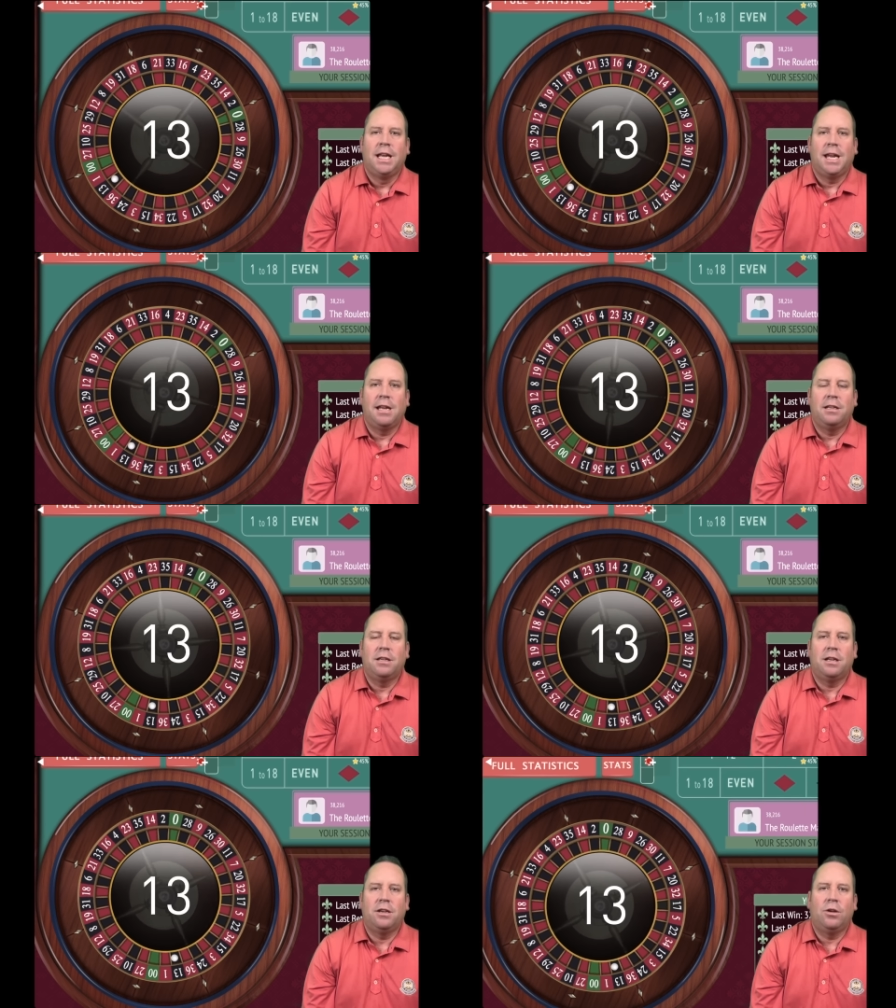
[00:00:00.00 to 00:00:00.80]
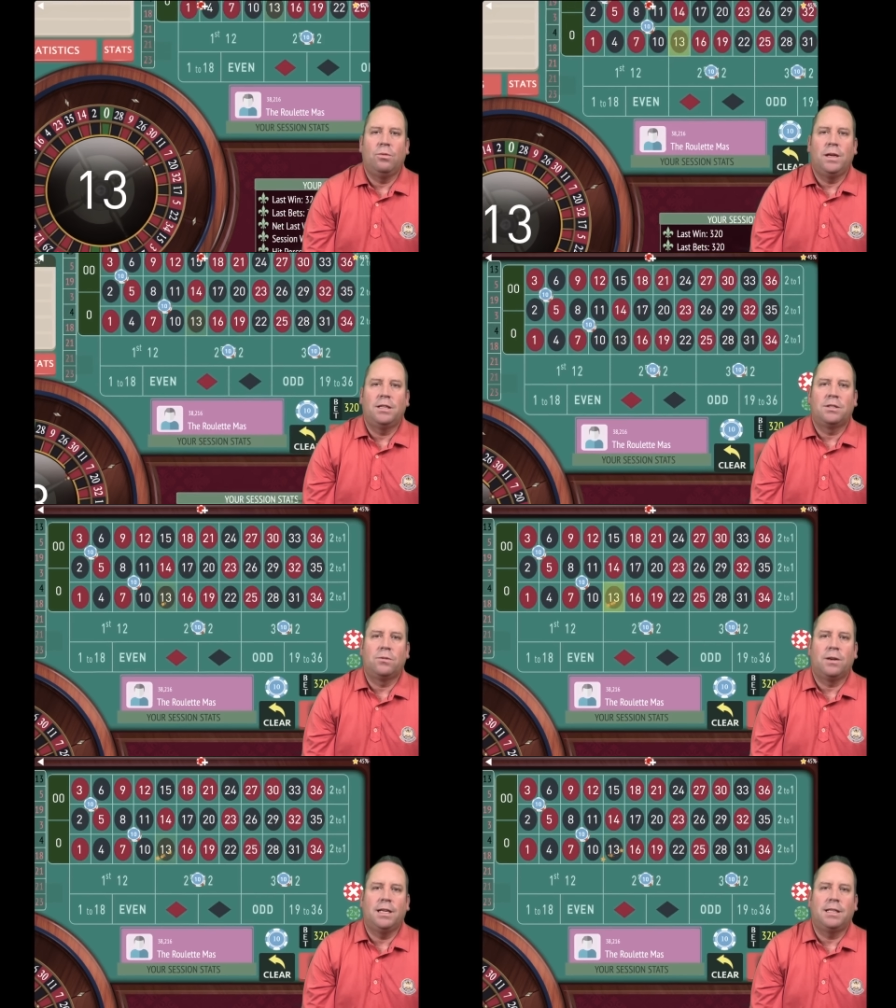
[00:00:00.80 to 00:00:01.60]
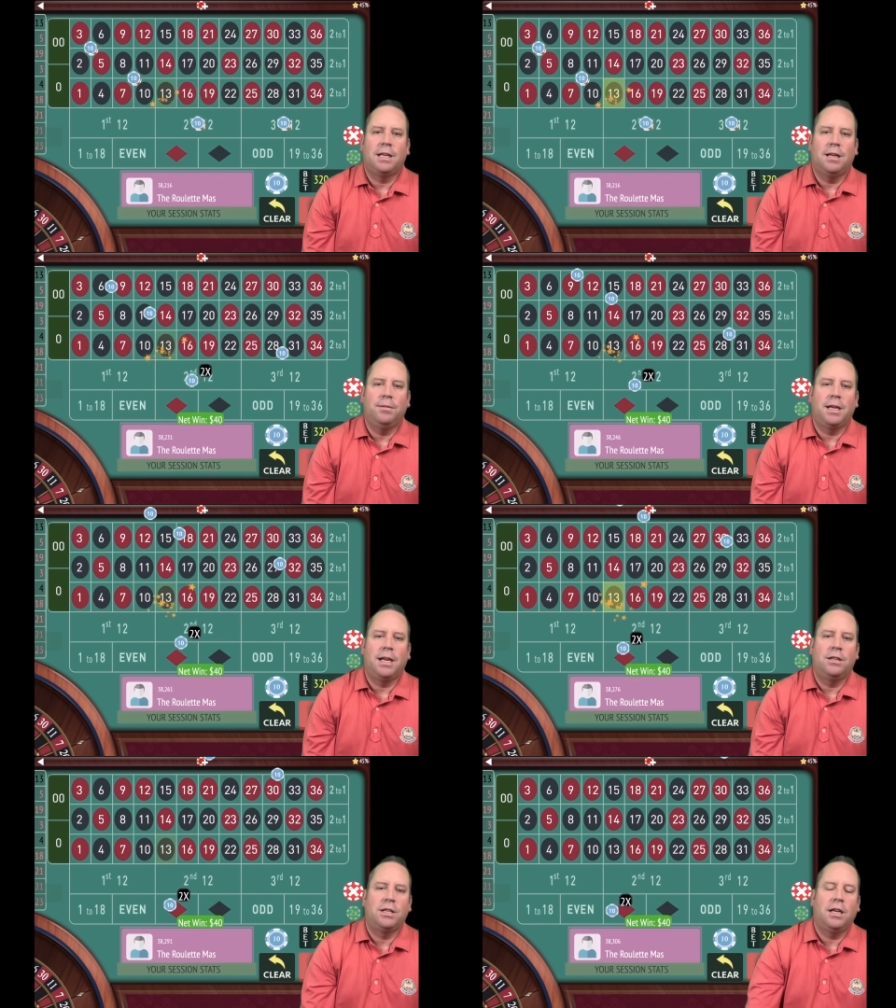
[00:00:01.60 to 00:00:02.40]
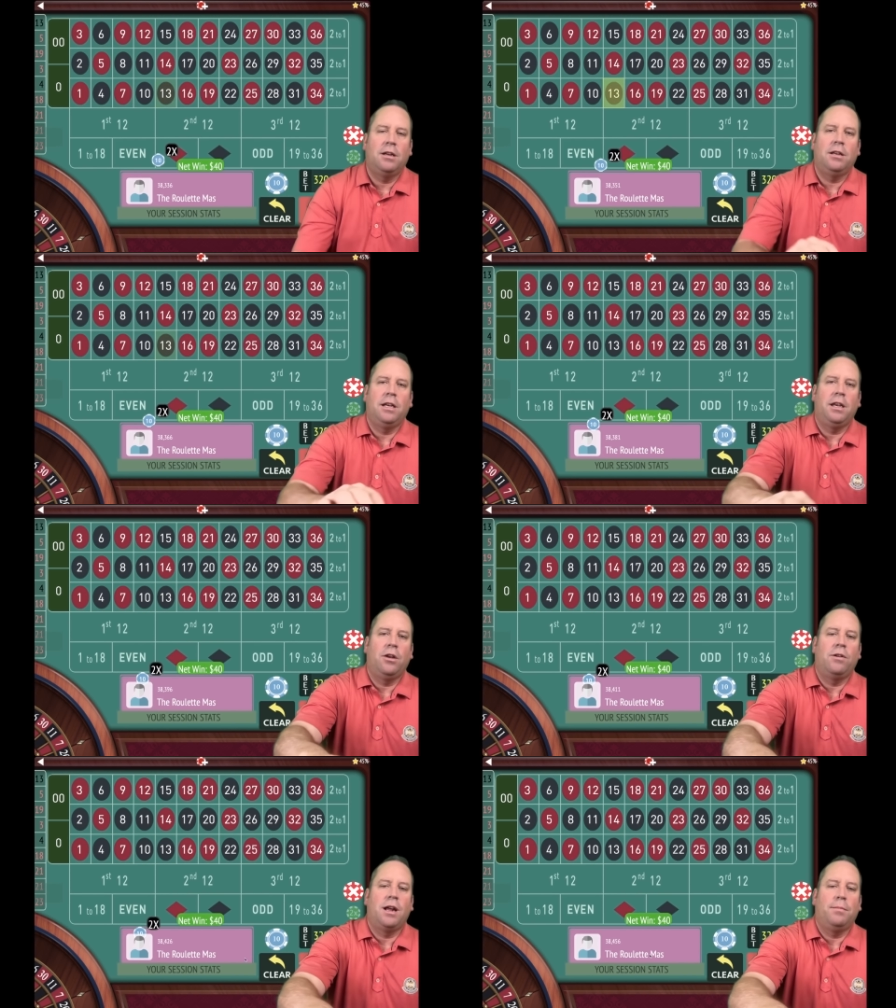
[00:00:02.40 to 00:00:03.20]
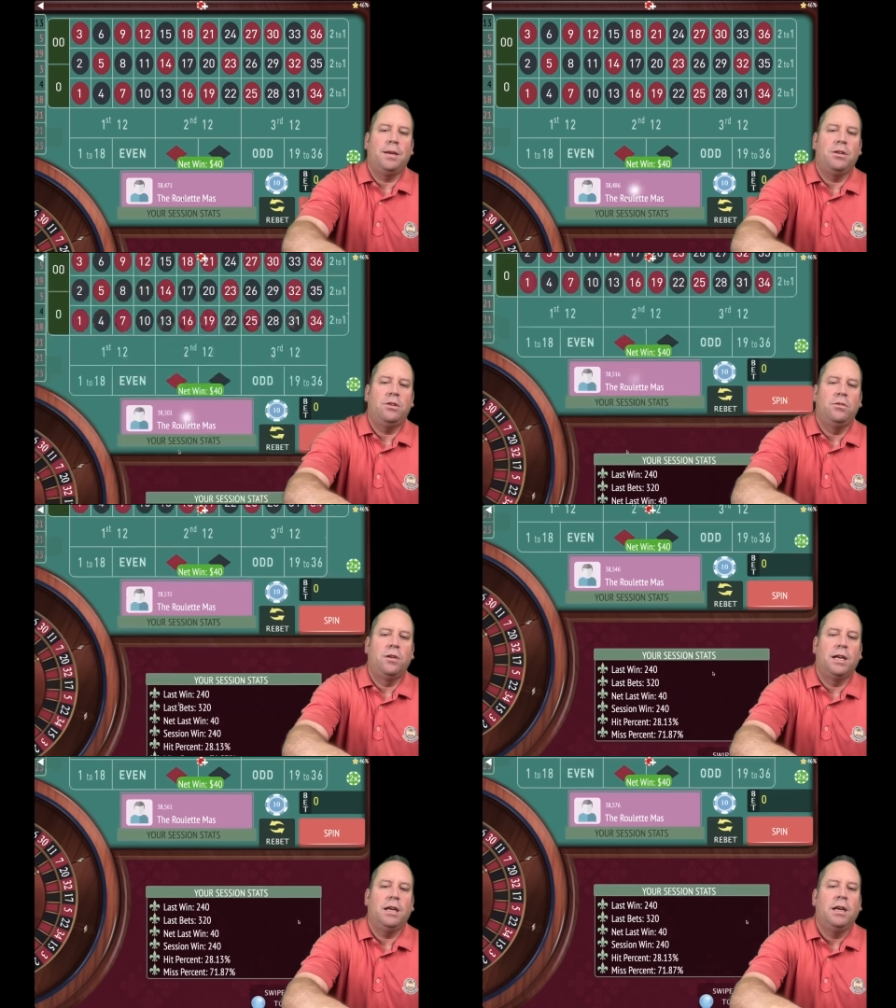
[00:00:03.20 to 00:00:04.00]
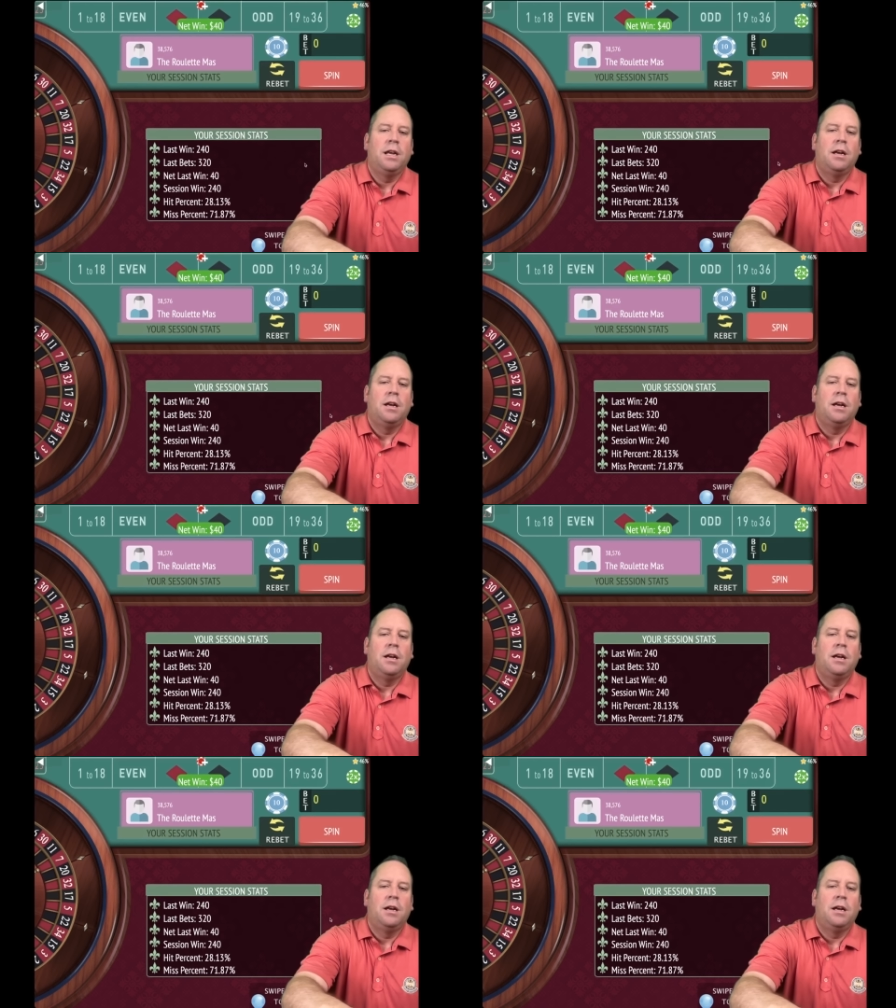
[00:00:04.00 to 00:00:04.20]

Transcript: and uh, know when it's the right time to cash out, and you know not be too greedy.